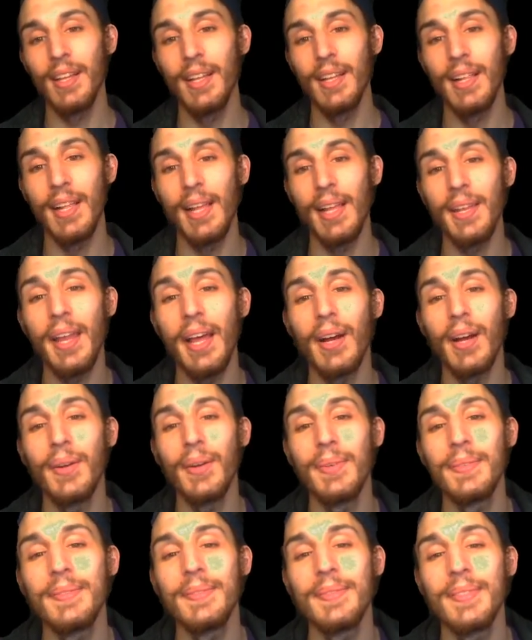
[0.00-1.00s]
And now,
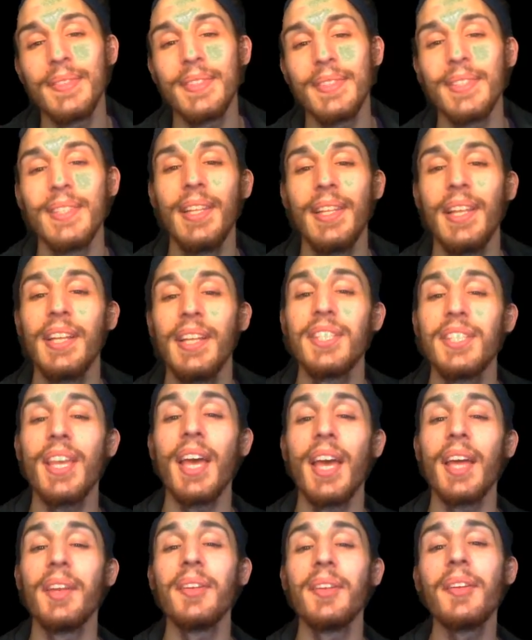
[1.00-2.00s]
let's
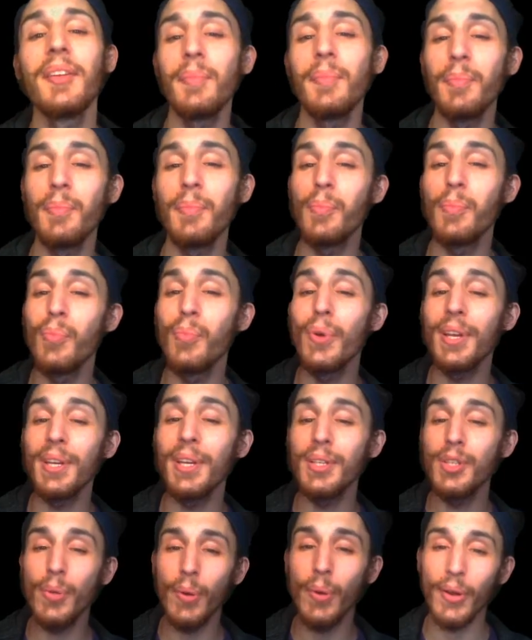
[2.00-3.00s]
again bring
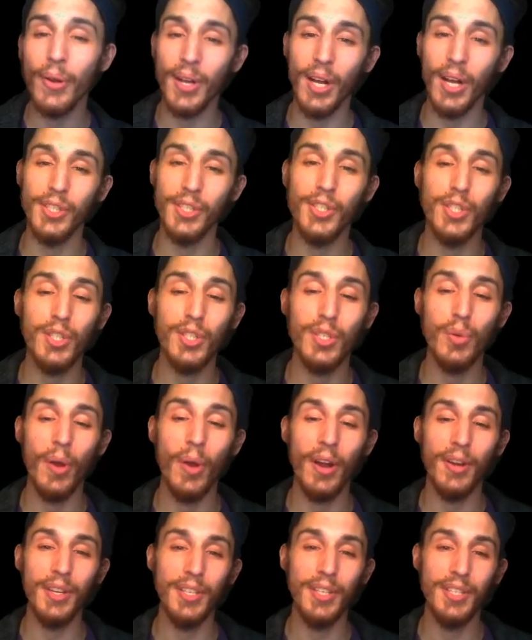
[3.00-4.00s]
into our conscious
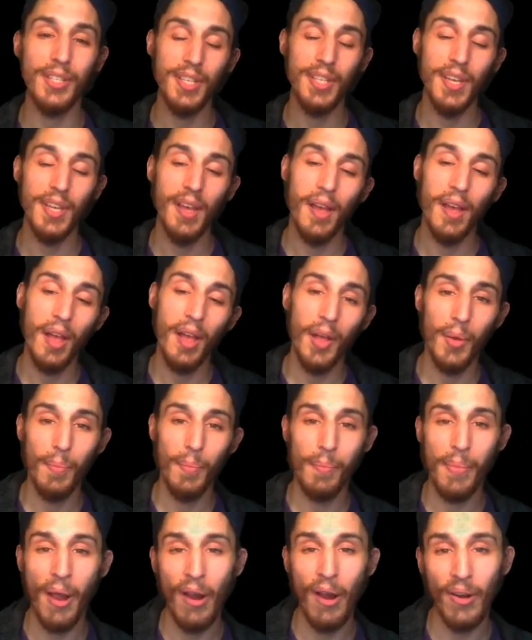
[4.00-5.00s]
awareness
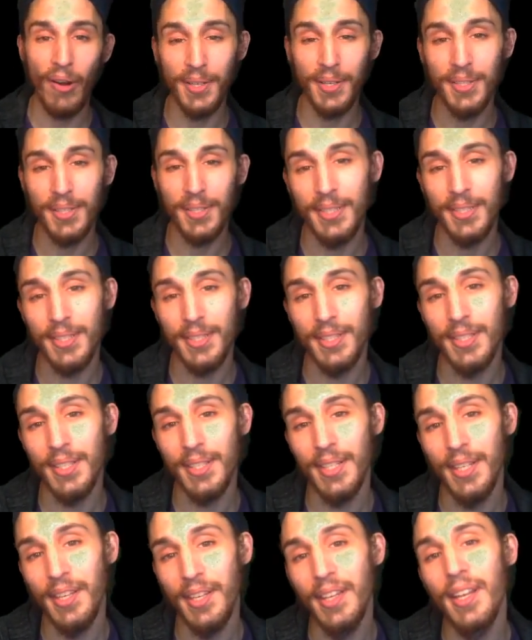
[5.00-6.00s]
parents.
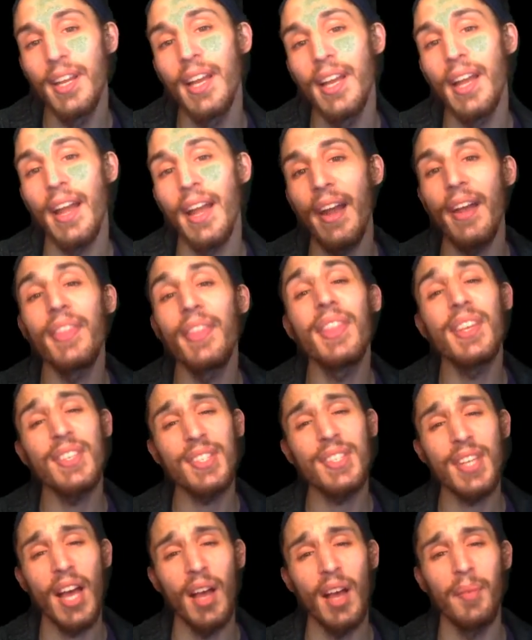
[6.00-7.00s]
And this
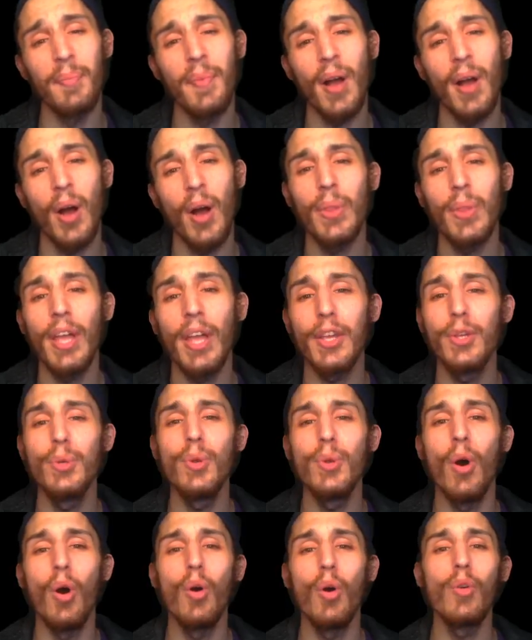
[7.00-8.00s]
time, I would like you to
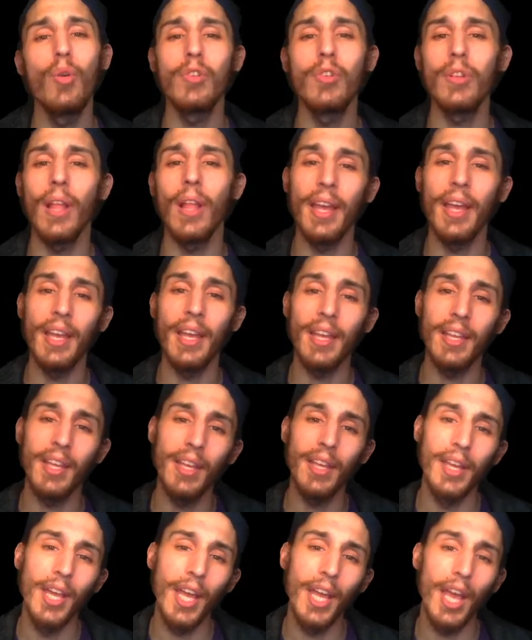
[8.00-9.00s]
overlay it
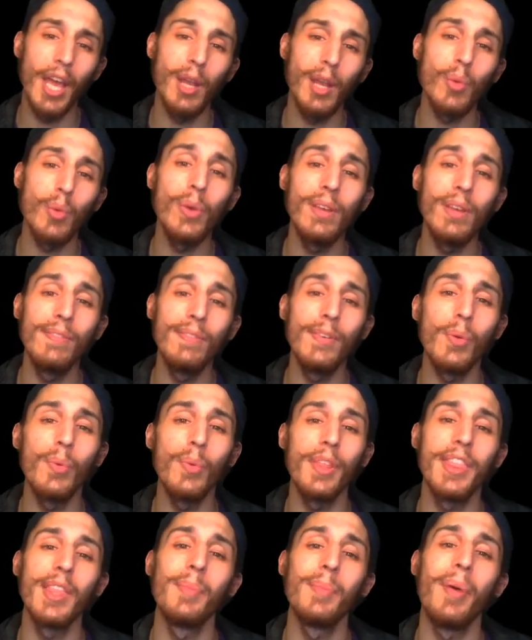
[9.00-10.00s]
and weave it with
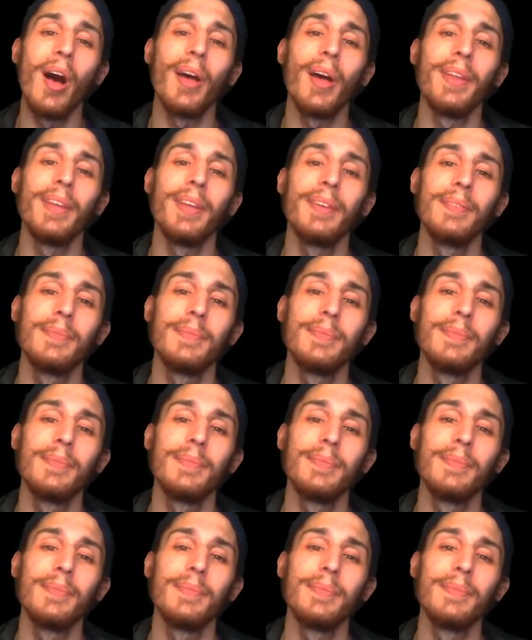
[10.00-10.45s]
the body.